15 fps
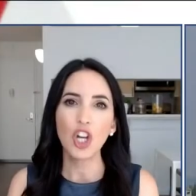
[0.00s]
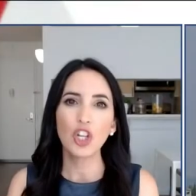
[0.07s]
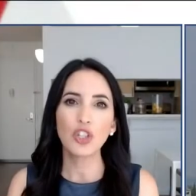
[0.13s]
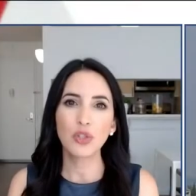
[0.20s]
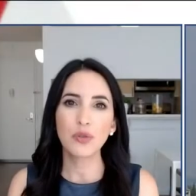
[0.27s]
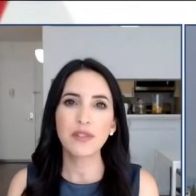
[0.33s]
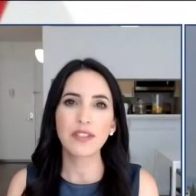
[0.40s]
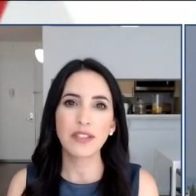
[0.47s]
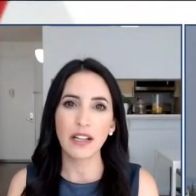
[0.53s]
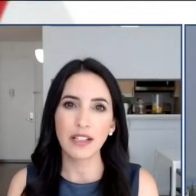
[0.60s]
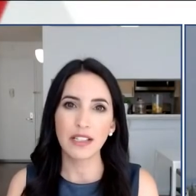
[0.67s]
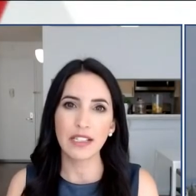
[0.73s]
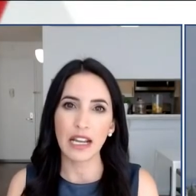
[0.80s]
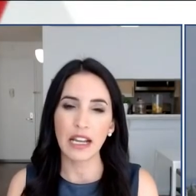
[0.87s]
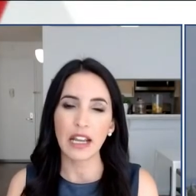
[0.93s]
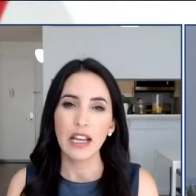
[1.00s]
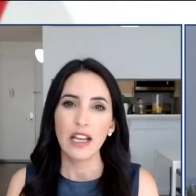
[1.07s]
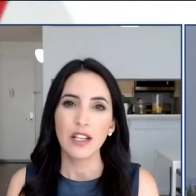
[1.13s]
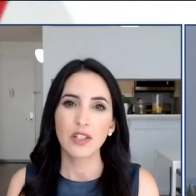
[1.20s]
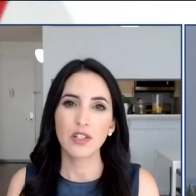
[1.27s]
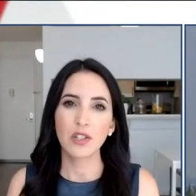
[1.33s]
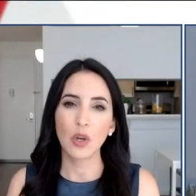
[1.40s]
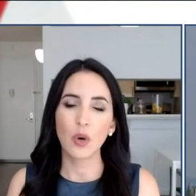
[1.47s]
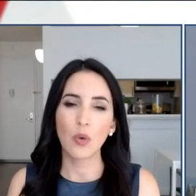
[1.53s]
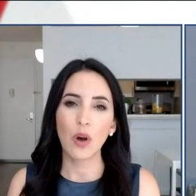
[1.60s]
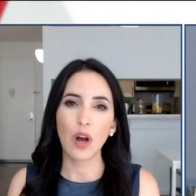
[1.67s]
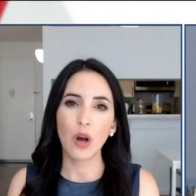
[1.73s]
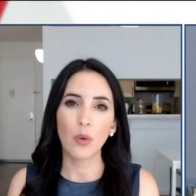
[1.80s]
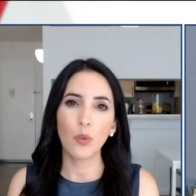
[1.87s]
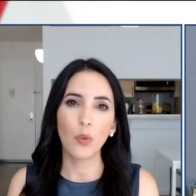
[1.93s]
to Sunday. So
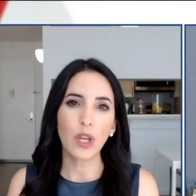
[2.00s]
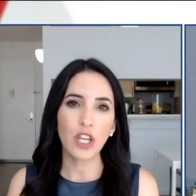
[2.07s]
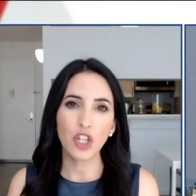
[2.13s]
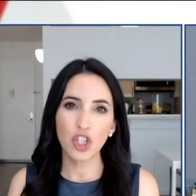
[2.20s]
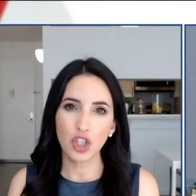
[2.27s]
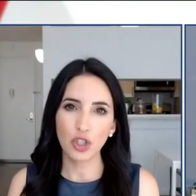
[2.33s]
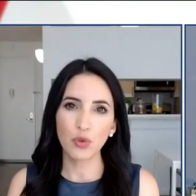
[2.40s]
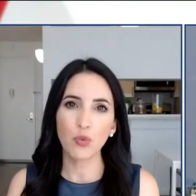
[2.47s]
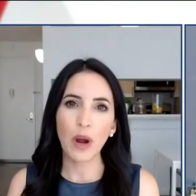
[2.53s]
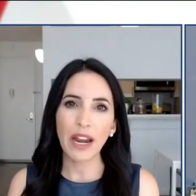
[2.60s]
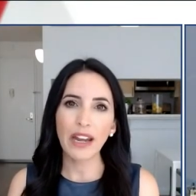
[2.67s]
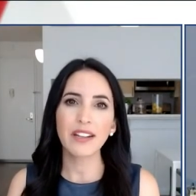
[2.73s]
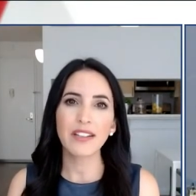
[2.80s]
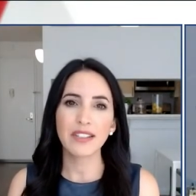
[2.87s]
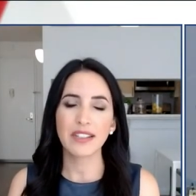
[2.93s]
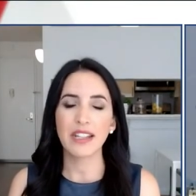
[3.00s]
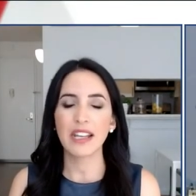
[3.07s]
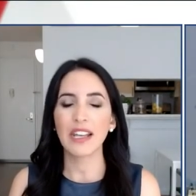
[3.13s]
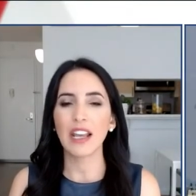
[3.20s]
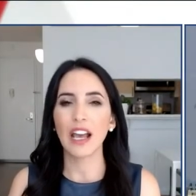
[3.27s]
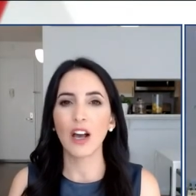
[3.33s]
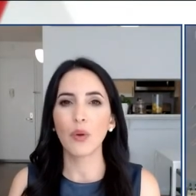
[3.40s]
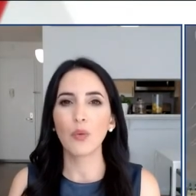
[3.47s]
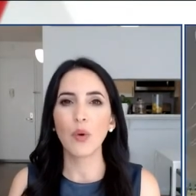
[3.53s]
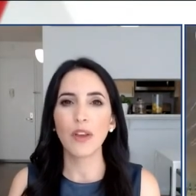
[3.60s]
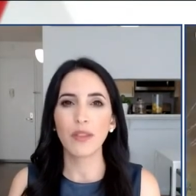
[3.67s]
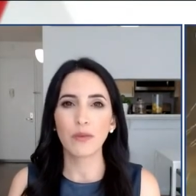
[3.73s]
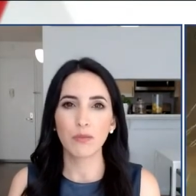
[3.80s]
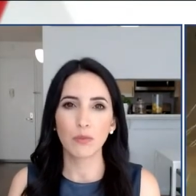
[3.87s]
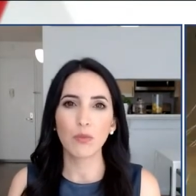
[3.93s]
uh, we should wait and see uh,
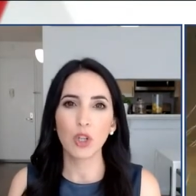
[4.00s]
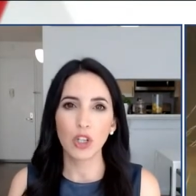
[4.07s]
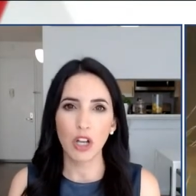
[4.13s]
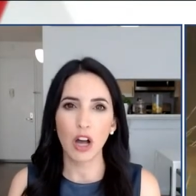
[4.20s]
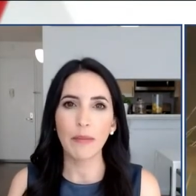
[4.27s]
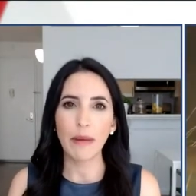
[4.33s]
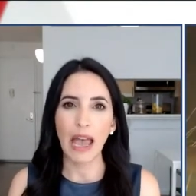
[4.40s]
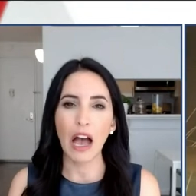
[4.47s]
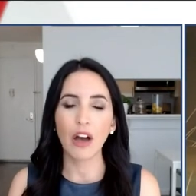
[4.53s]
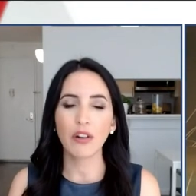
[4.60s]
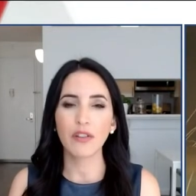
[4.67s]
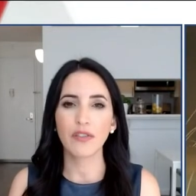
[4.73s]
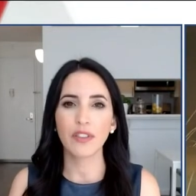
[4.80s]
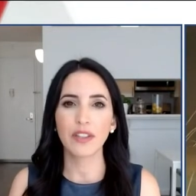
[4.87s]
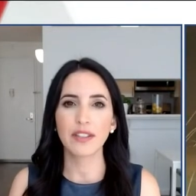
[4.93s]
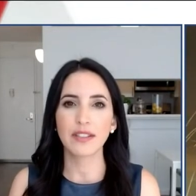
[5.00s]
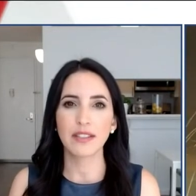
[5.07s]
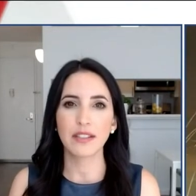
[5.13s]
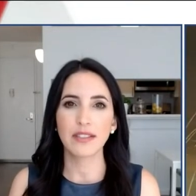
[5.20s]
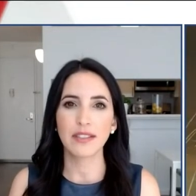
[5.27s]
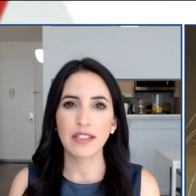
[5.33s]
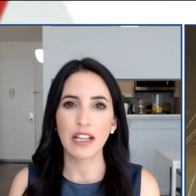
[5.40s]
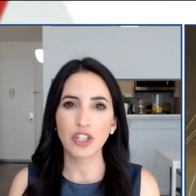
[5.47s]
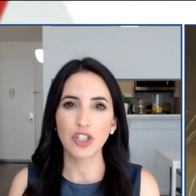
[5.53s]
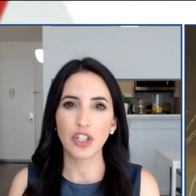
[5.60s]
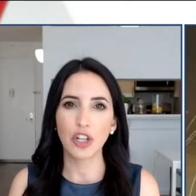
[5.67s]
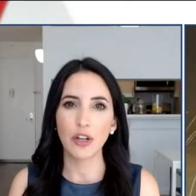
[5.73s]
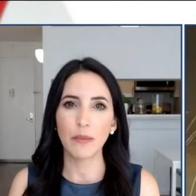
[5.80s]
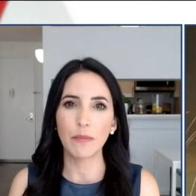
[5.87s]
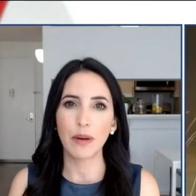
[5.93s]
what will come out of this uh,
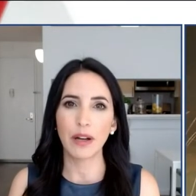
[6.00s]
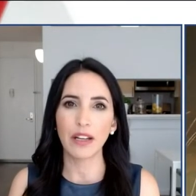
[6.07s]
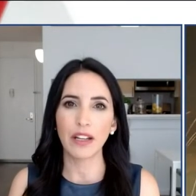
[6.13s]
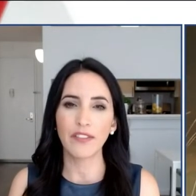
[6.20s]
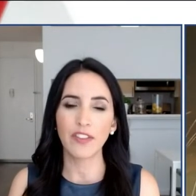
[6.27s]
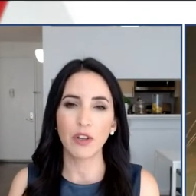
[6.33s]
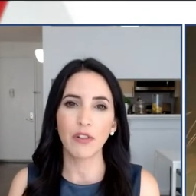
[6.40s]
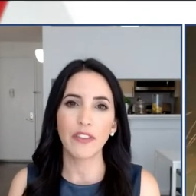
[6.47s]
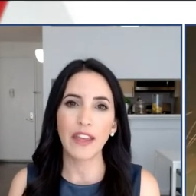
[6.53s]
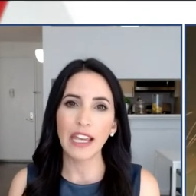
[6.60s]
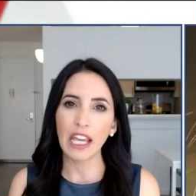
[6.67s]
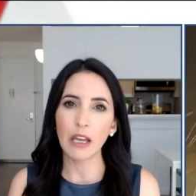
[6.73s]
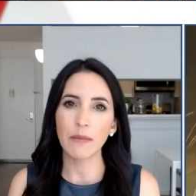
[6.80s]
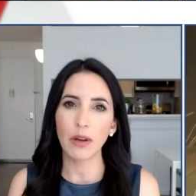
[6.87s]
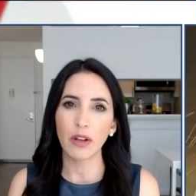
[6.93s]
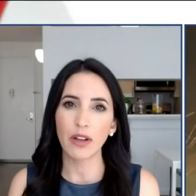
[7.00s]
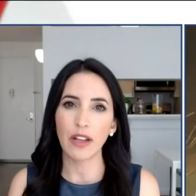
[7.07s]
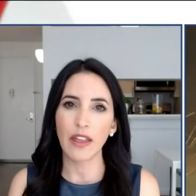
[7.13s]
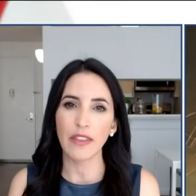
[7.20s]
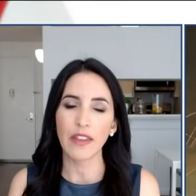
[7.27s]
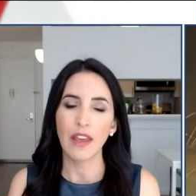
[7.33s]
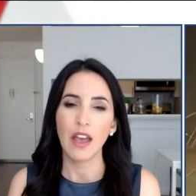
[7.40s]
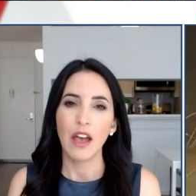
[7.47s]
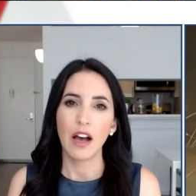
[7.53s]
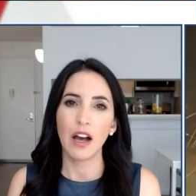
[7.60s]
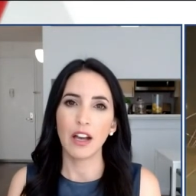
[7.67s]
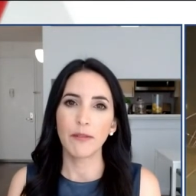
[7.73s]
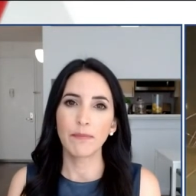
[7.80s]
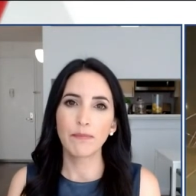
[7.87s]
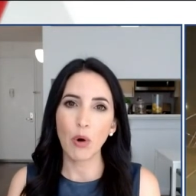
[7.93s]
session. But if you're thinking about it,
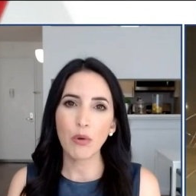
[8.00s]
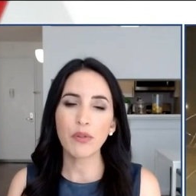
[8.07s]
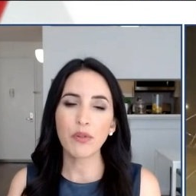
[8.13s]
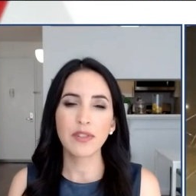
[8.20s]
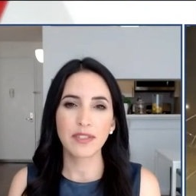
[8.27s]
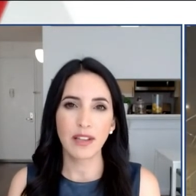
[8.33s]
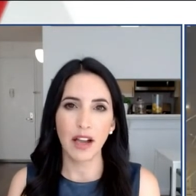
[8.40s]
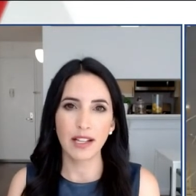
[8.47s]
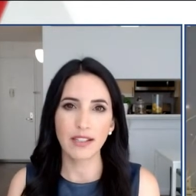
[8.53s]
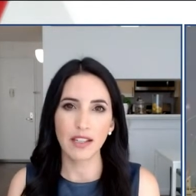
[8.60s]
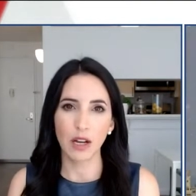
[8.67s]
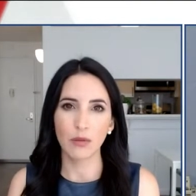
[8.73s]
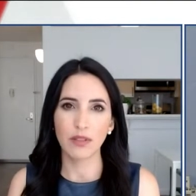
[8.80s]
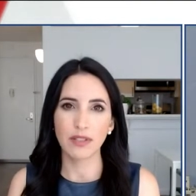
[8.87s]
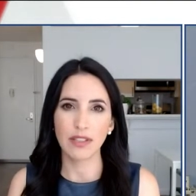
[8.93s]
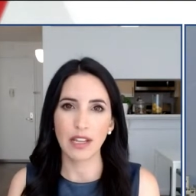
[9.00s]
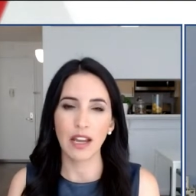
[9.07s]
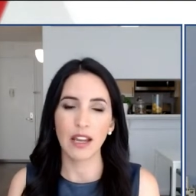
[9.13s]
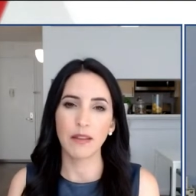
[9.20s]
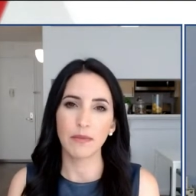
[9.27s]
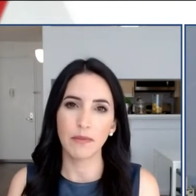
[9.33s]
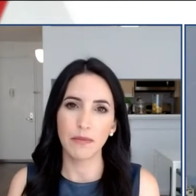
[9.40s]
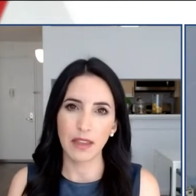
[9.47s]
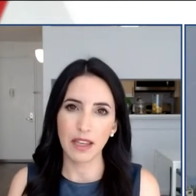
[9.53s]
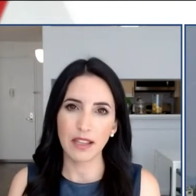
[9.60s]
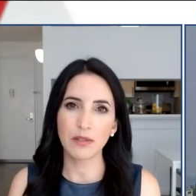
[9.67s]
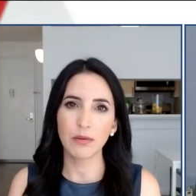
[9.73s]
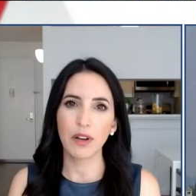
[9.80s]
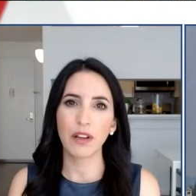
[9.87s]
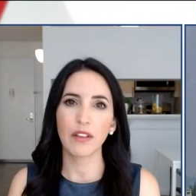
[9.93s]
uh, both sides, I will say, the
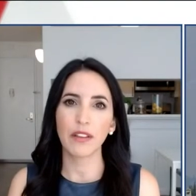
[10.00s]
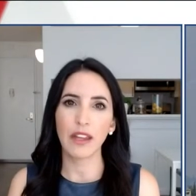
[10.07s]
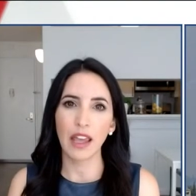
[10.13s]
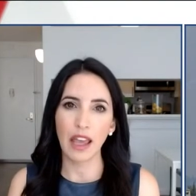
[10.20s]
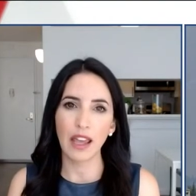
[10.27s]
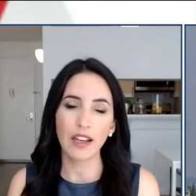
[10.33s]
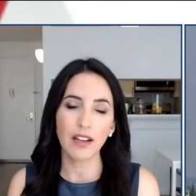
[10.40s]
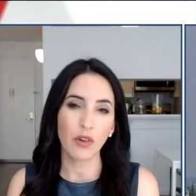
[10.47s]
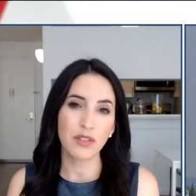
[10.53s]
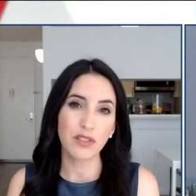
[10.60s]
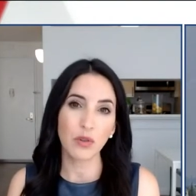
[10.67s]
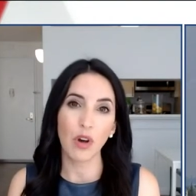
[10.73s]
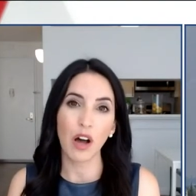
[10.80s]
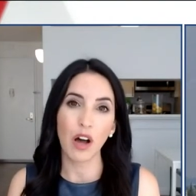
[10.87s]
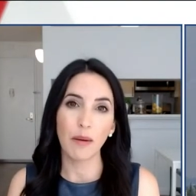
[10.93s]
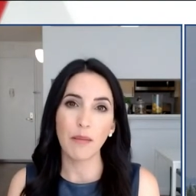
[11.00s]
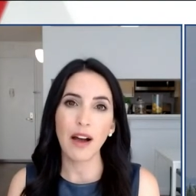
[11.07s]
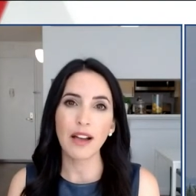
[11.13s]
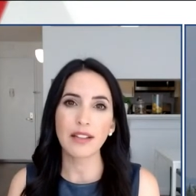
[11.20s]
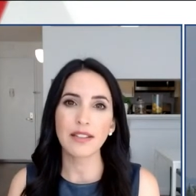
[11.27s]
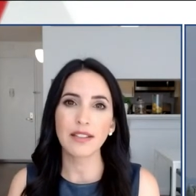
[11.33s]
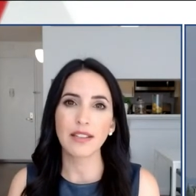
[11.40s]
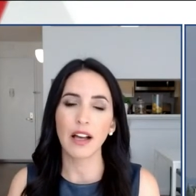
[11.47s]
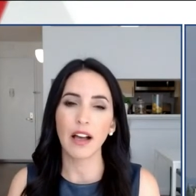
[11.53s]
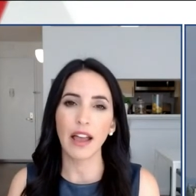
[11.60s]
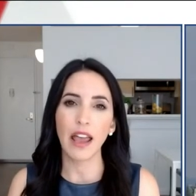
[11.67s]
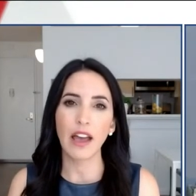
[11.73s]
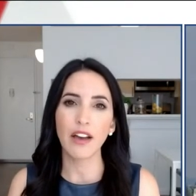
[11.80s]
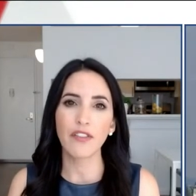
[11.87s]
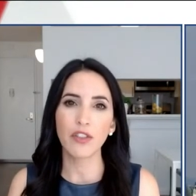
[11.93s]
Israeli and also Hamas uh,
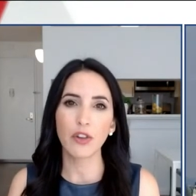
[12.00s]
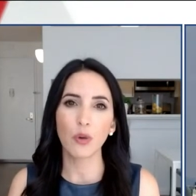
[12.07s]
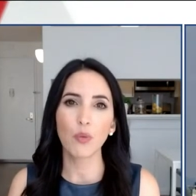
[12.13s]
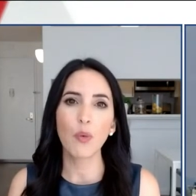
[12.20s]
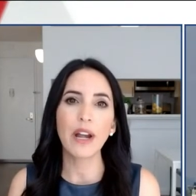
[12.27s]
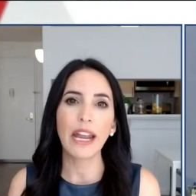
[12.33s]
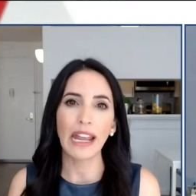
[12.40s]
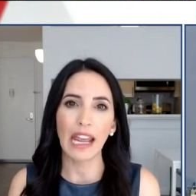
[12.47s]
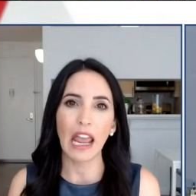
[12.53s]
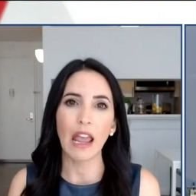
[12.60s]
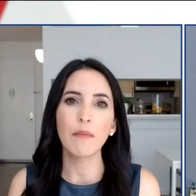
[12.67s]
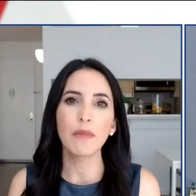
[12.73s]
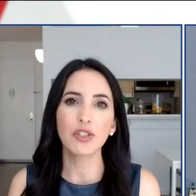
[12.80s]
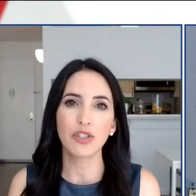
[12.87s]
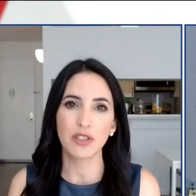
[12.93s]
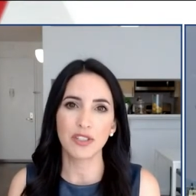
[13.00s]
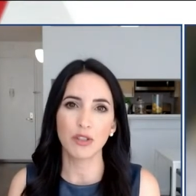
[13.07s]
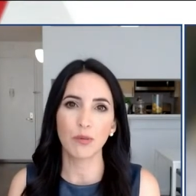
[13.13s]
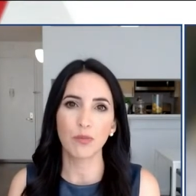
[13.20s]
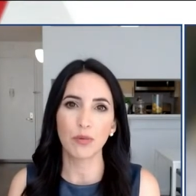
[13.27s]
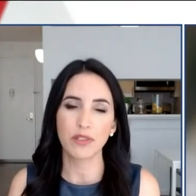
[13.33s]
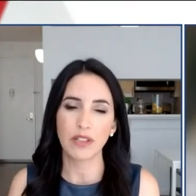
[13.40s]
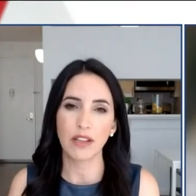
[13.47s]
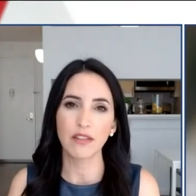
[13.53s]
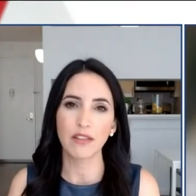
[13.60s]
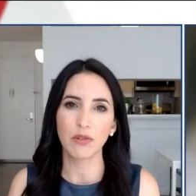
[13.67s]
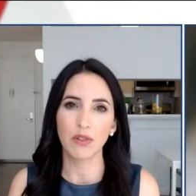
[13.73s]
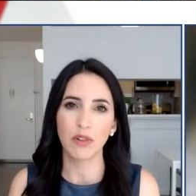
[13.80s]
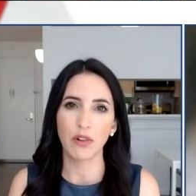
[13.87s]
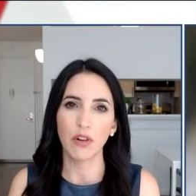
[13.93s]
have their winning images to present
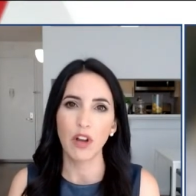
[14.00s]
to their